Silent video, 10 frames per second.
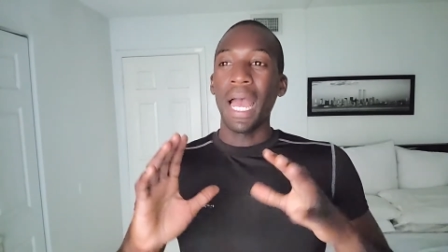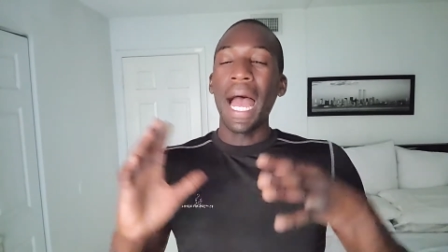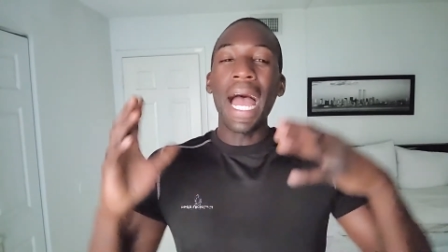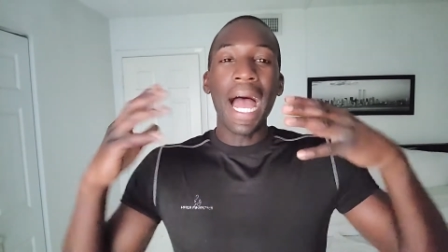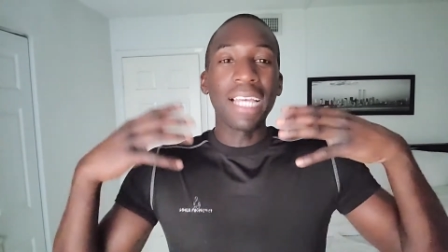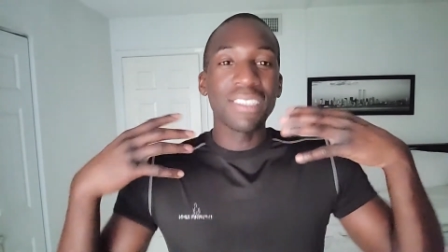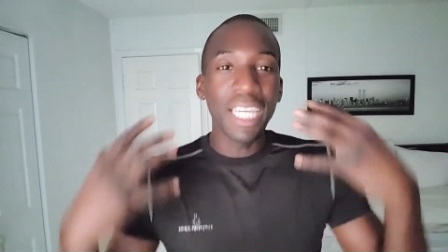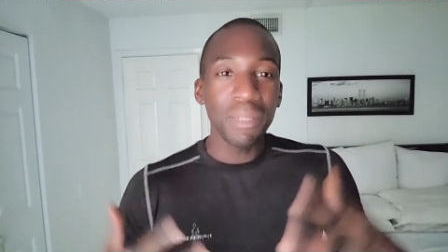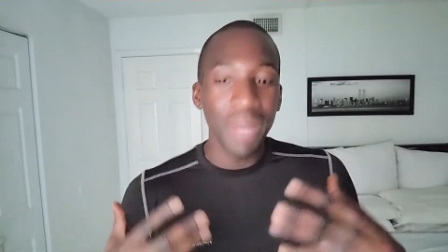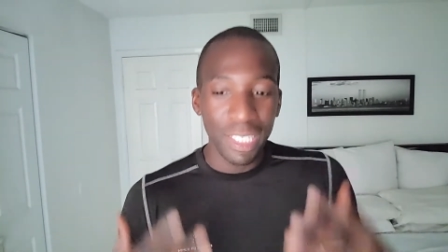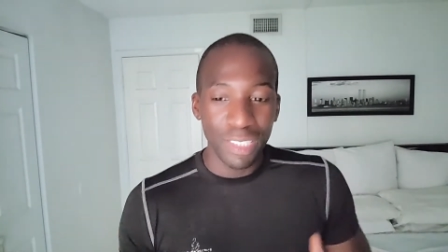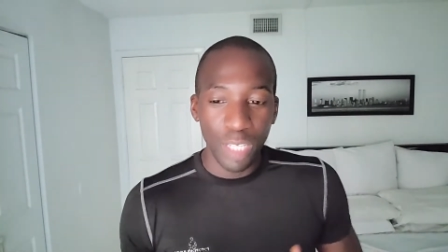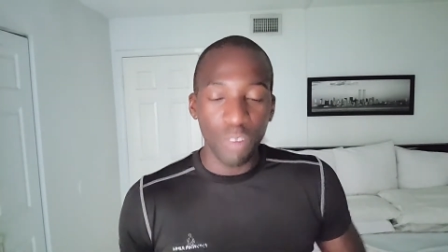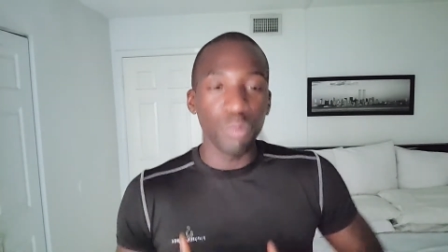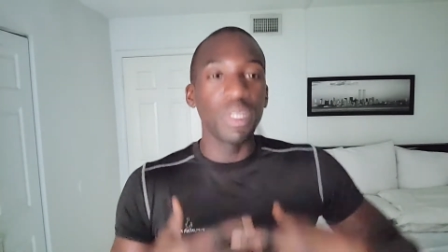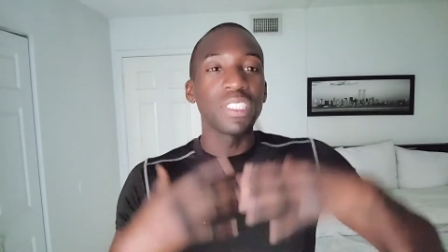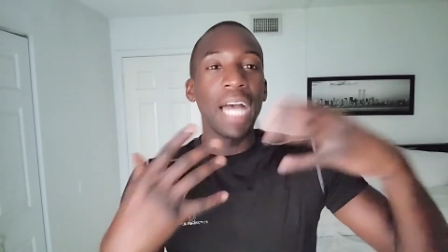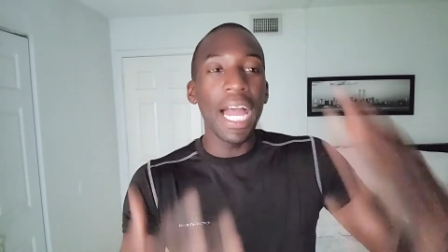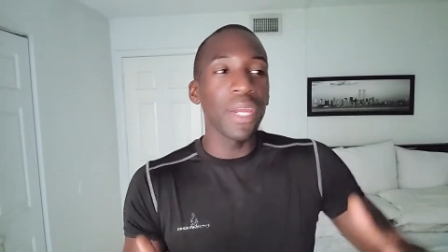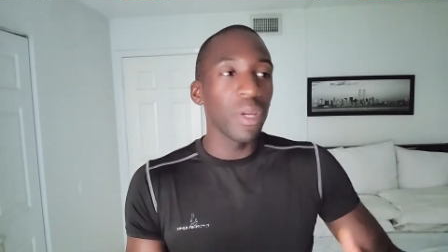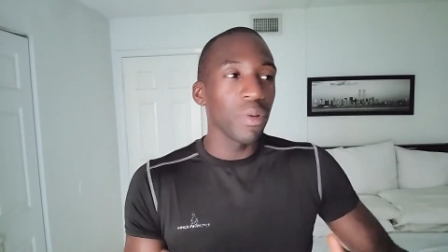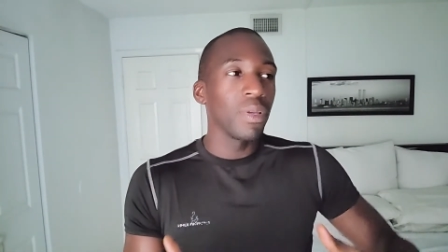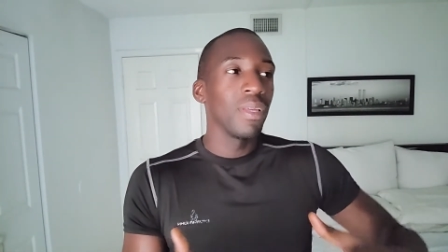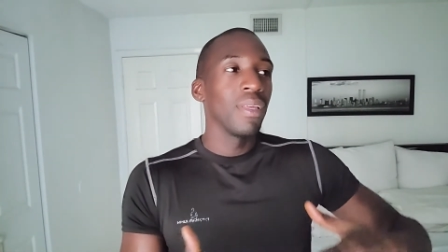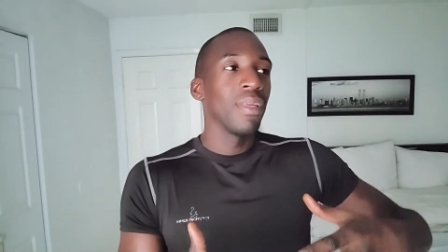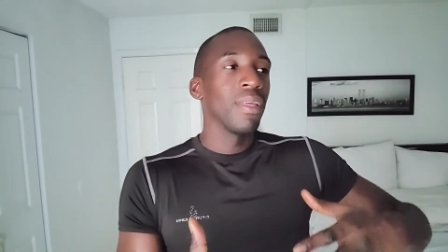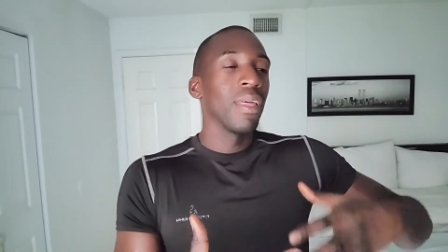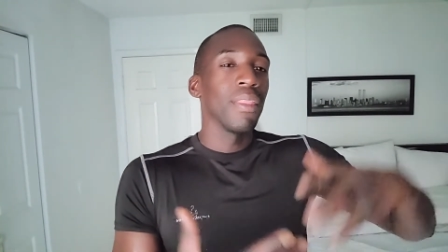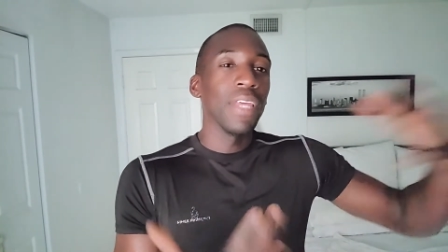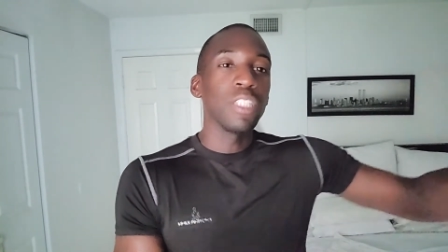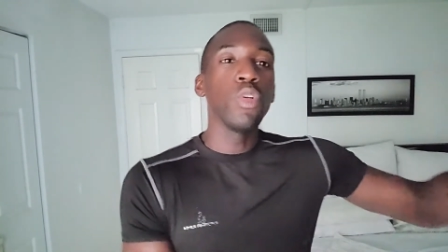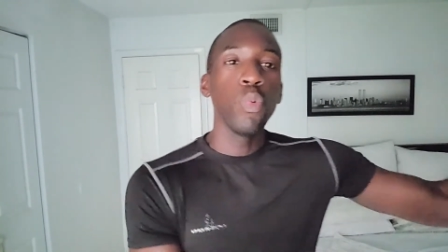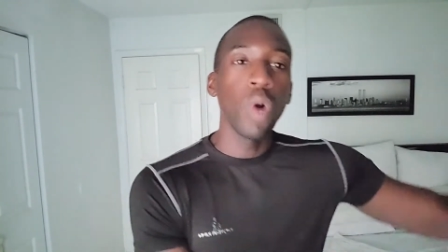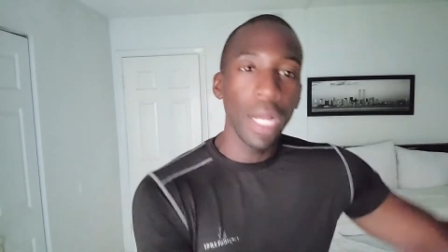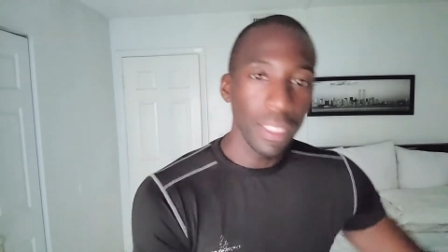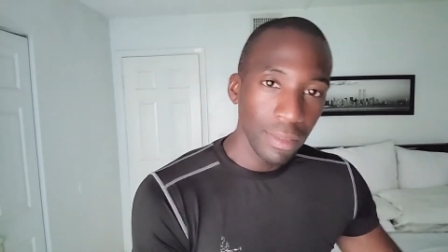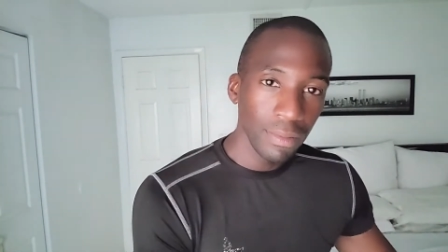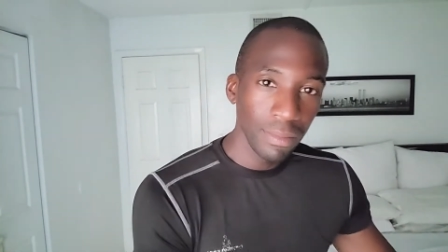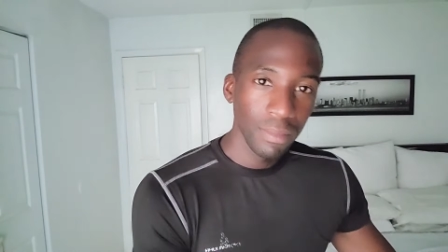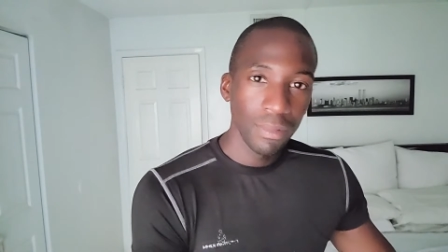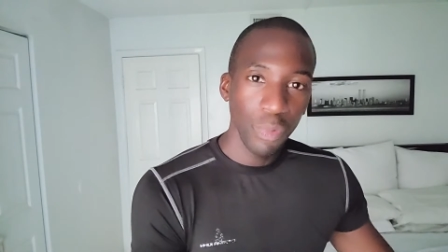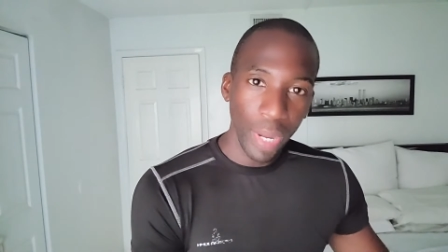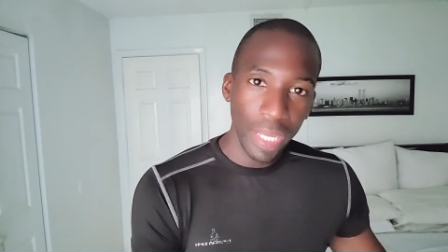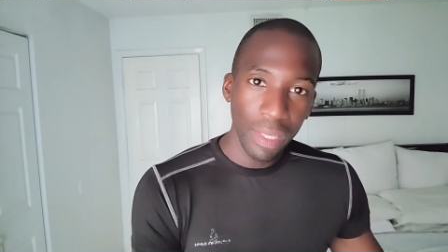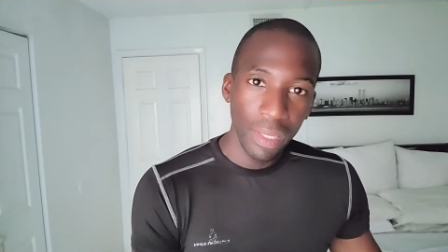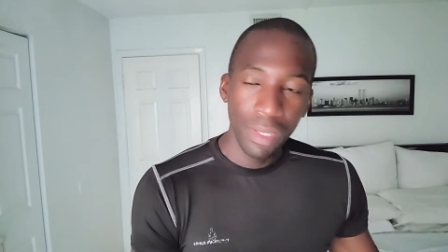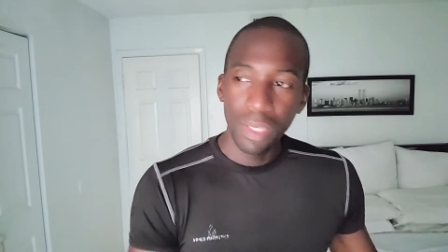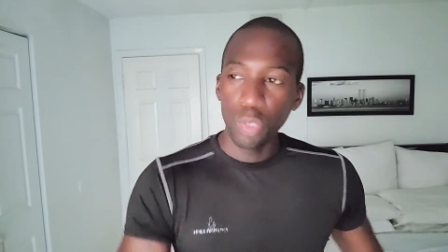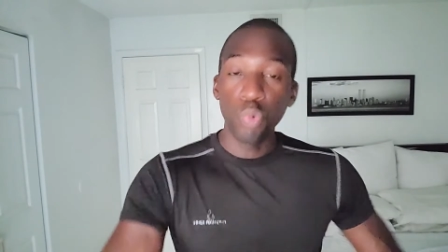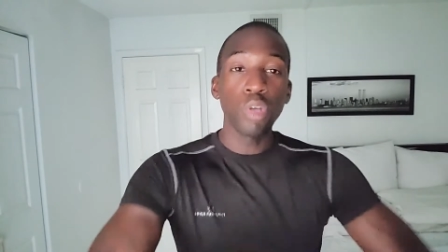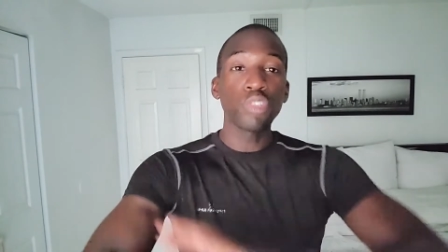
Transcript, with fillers: I, I say to myself, retire, then do what? Right? You quit